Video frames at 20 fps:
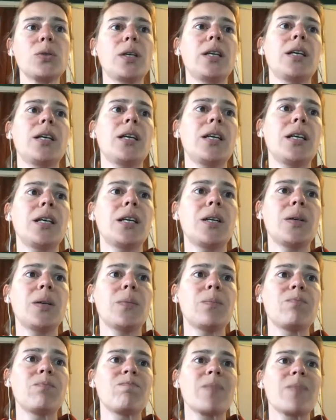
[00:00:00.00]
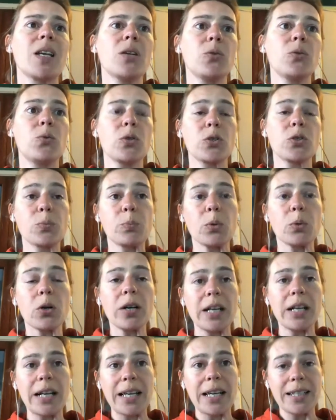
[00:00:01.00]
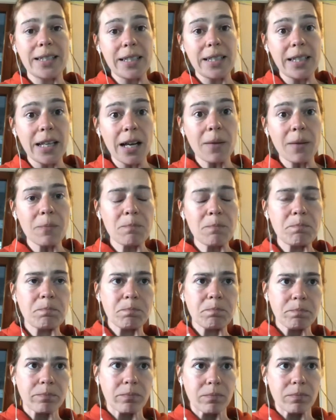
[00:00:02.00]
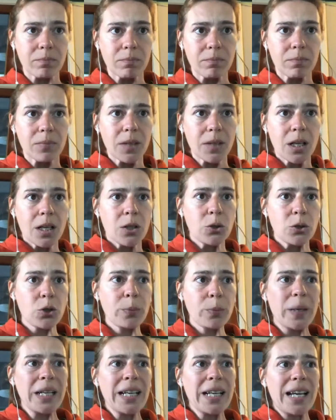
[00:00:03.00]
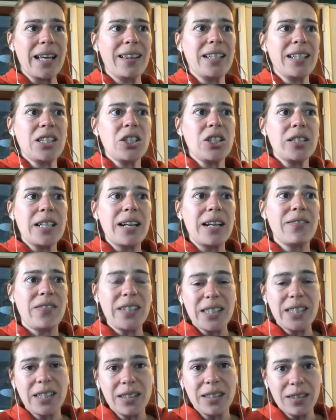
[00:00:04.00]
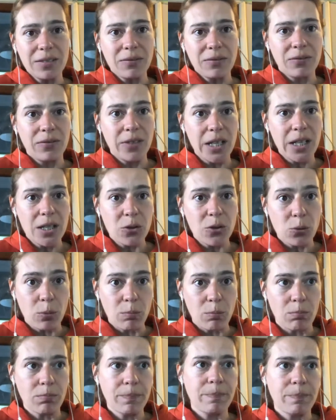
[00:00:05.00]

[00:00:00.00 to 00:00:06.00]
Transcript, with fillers: uh, to explore an idea to make a digital visit via Zoom.